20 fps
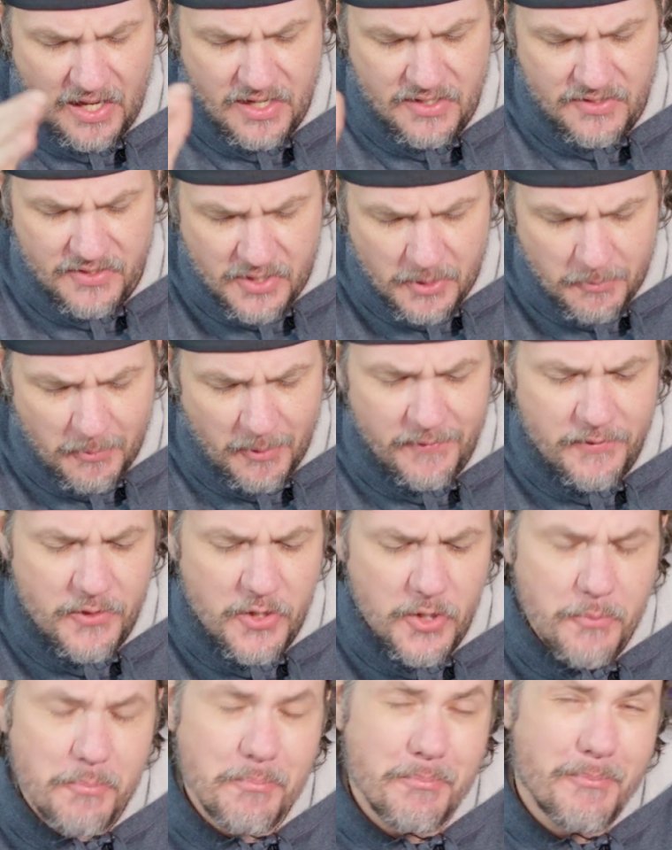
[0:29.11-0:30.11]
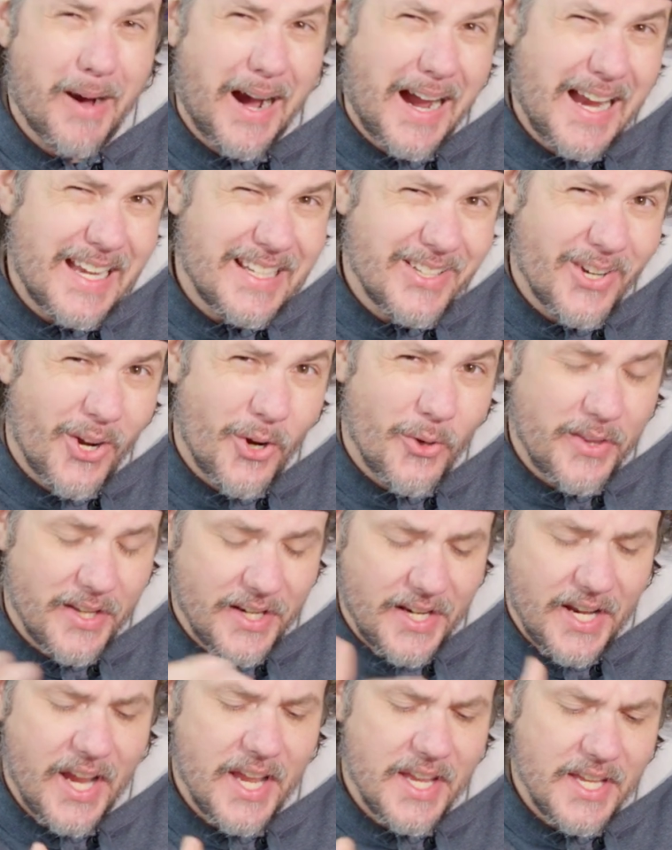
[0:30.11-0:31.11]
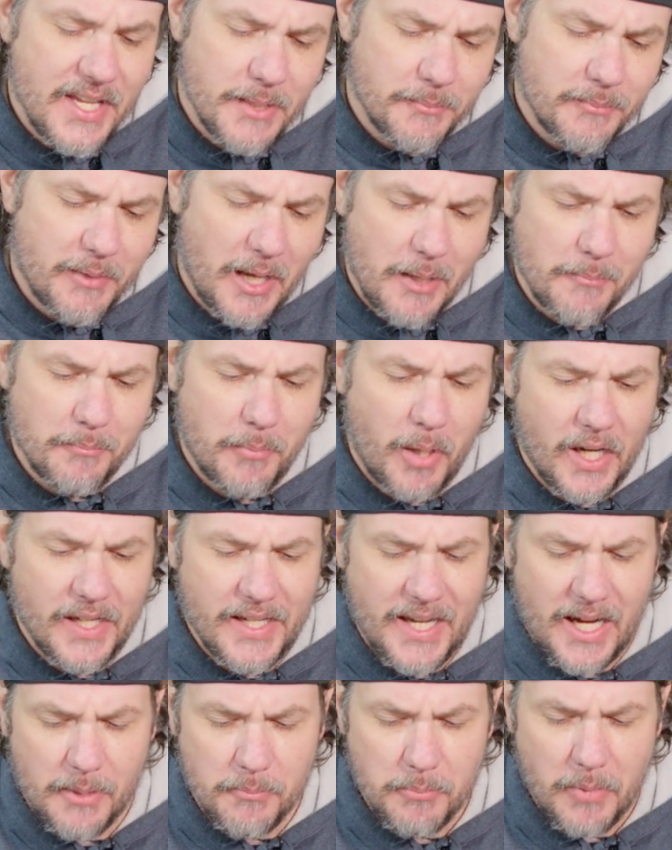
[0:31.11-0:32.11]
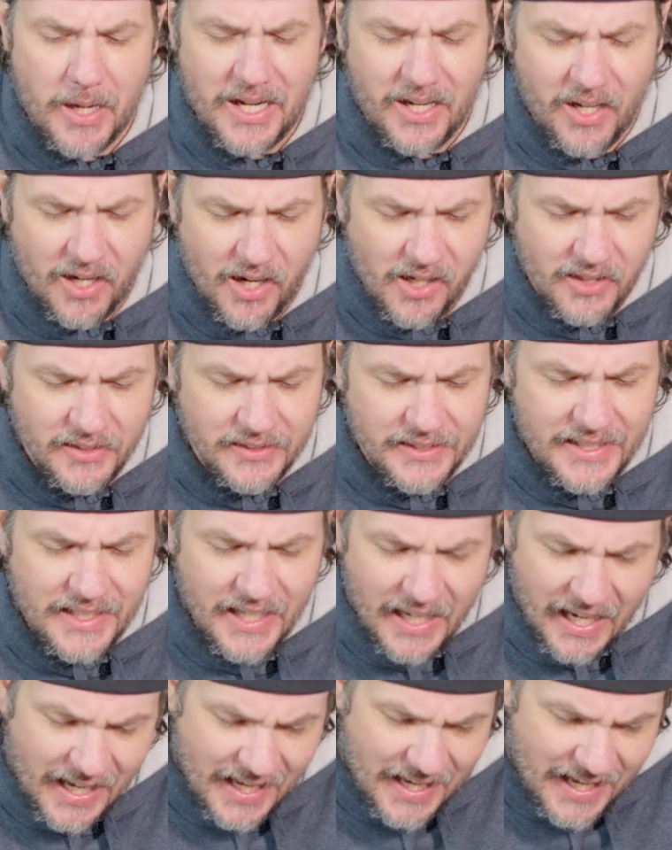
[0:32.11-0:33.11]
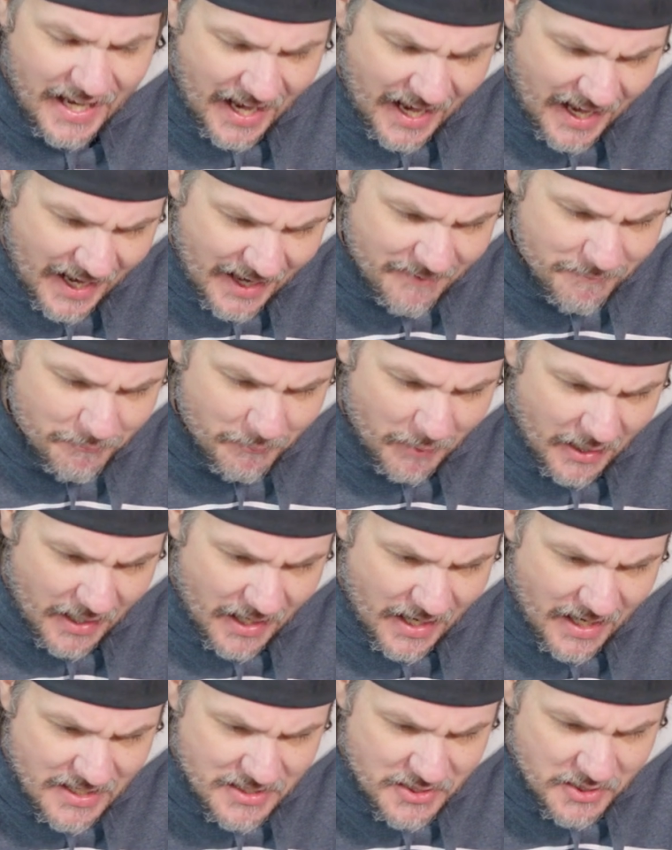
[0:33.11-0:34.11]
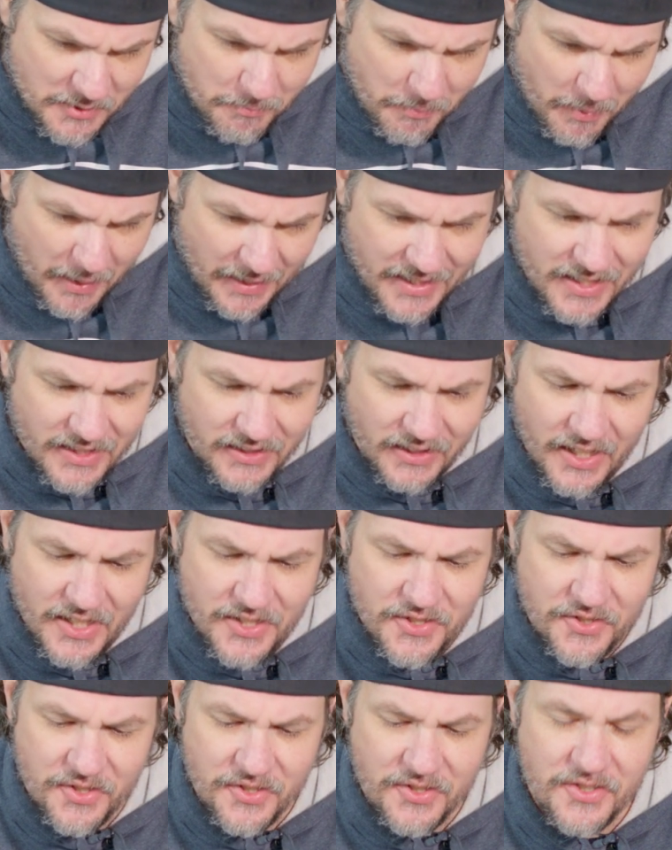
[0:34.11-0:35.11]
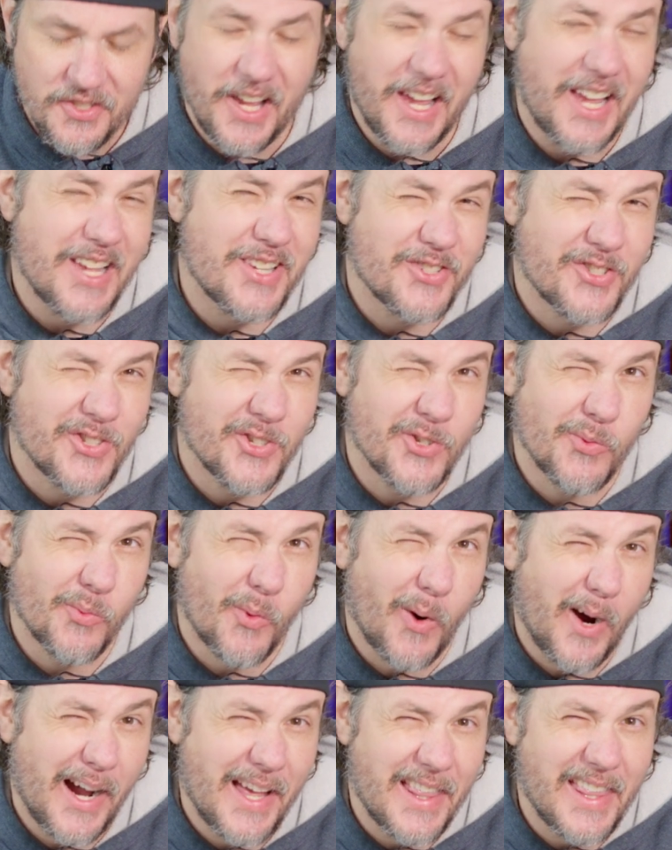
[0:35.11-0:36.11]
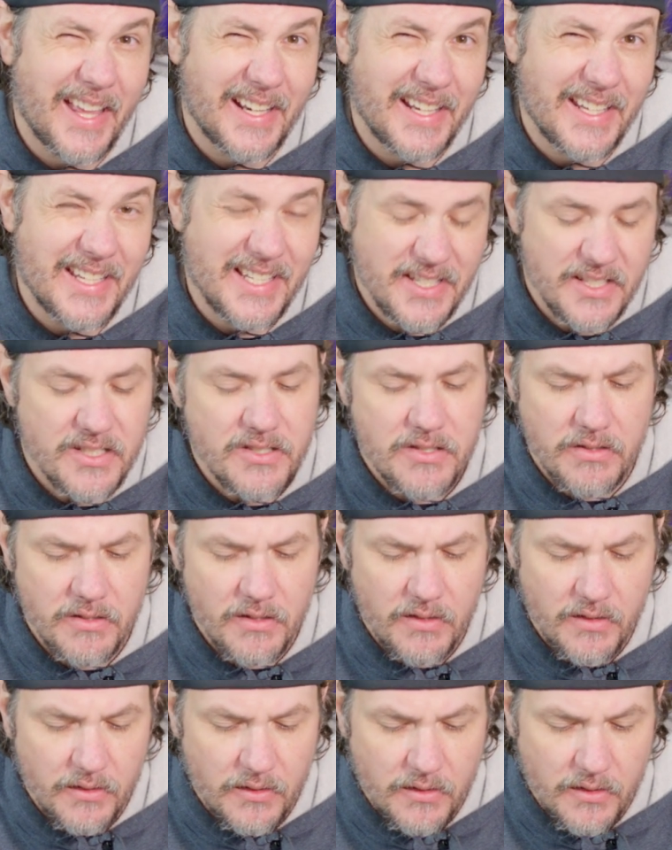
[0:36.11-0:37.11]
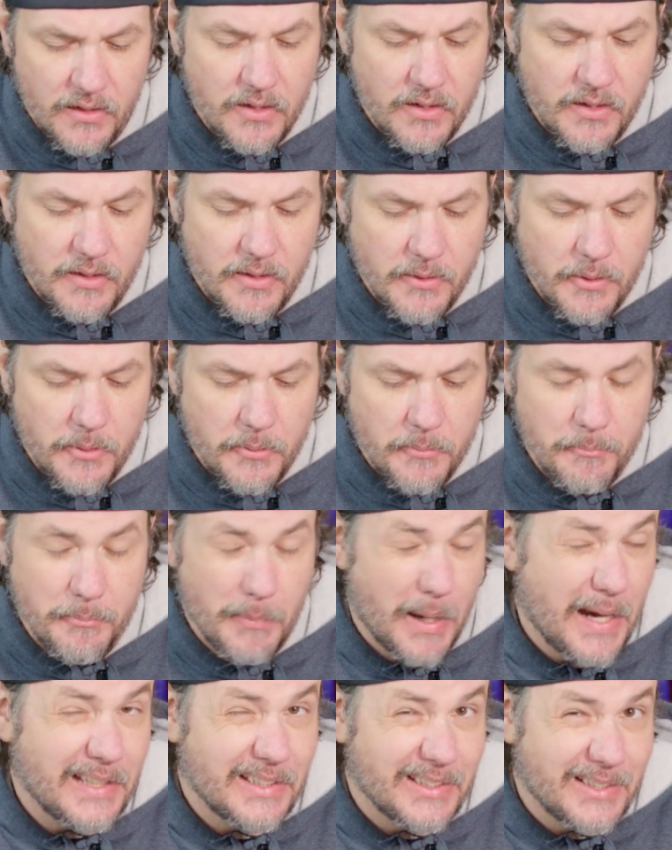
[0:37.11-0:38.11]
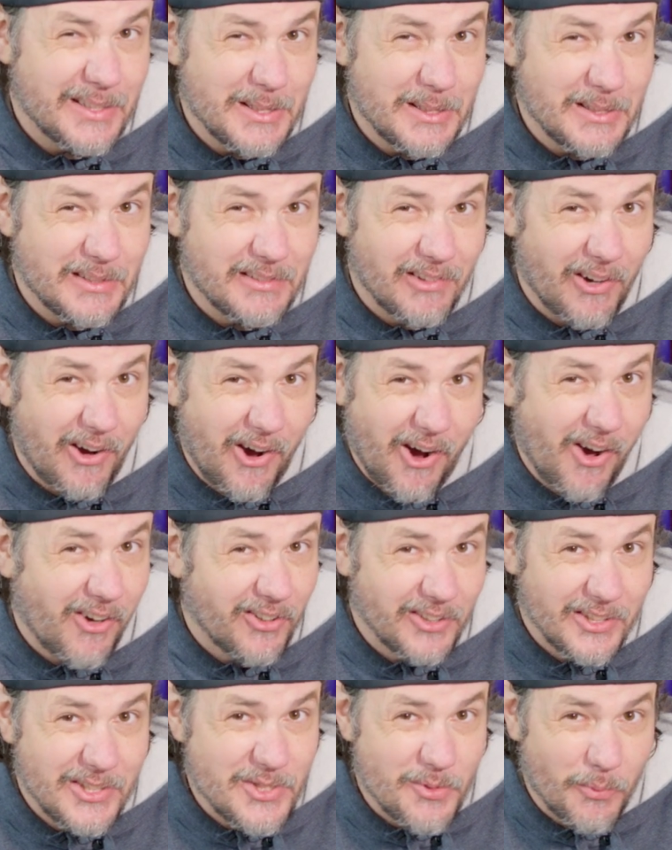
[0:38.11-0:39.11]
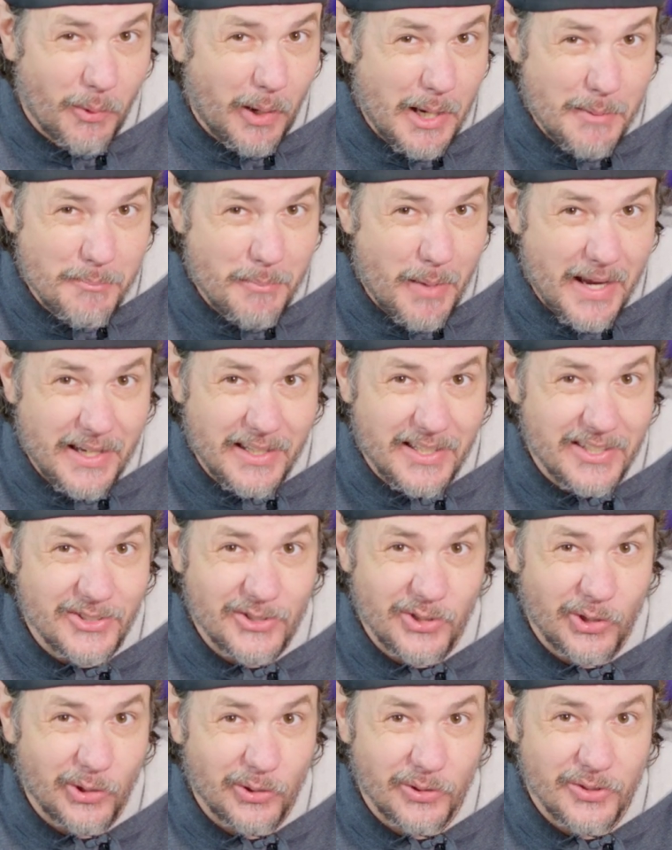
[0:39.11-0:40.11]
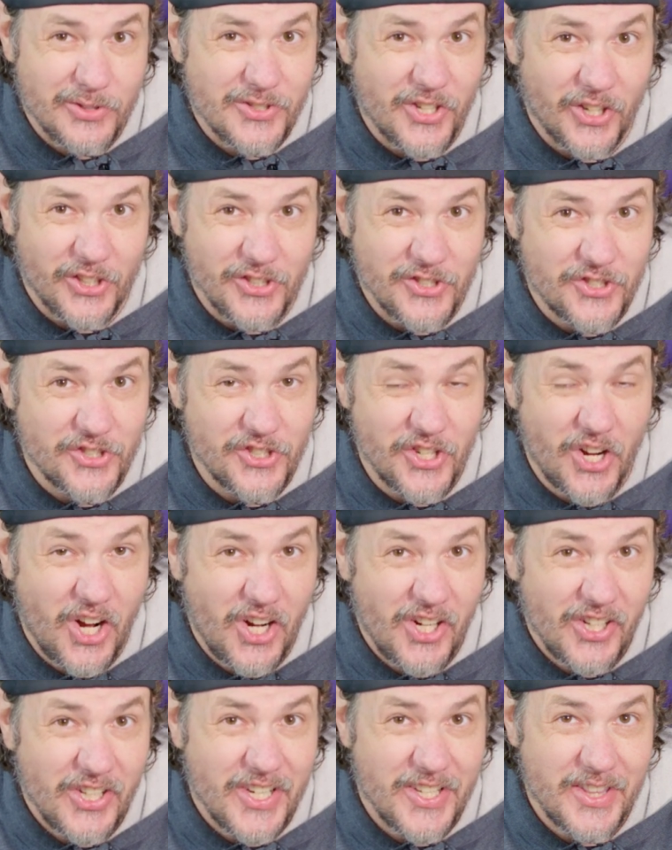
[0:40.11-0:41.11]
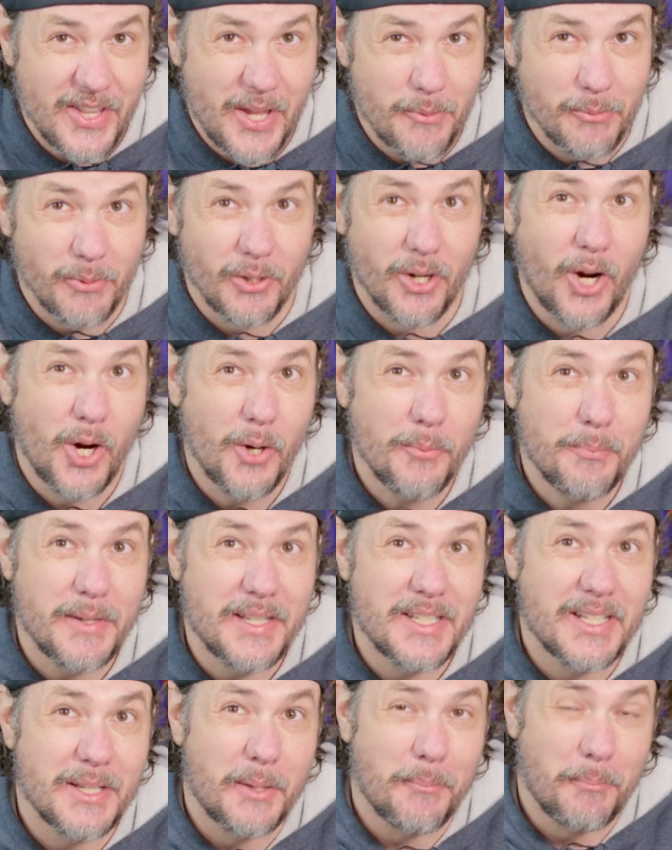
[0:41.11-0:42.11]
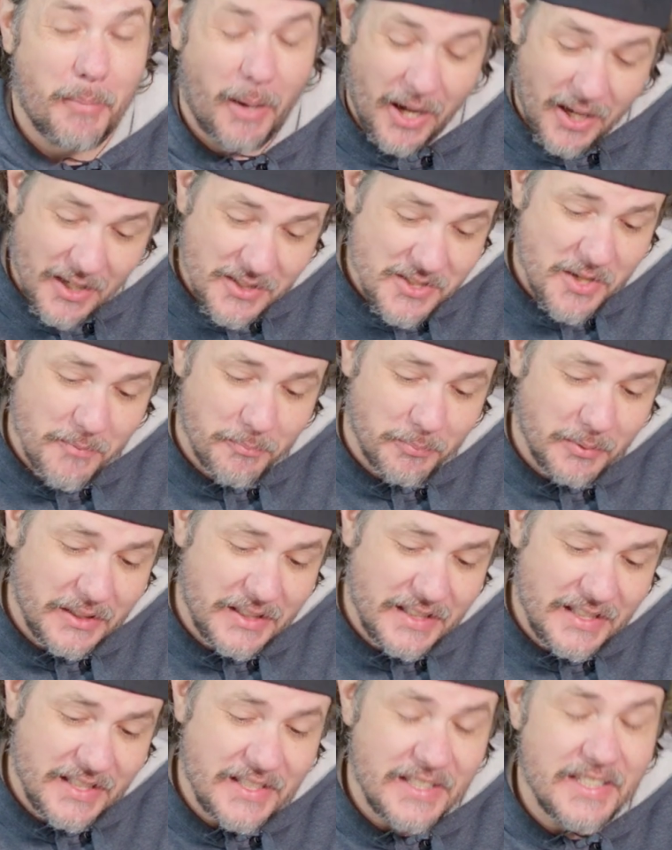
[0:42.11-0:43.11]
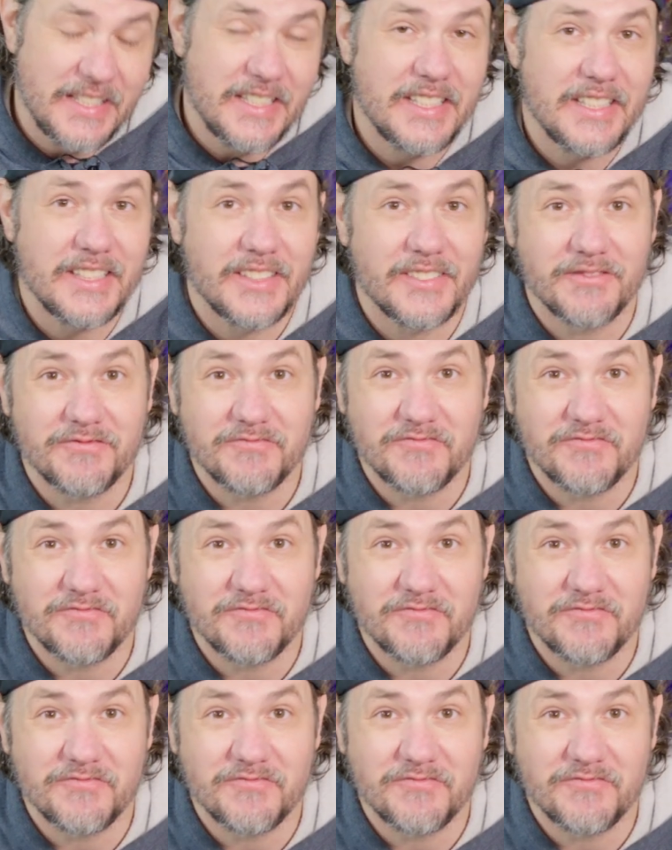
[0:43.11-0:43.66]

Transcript: Some of you might know that AEM got bought out by Holley. I have my speculations as to why that is. Mainly, Holley's wideband controllers are junk, and they were hoping to possibly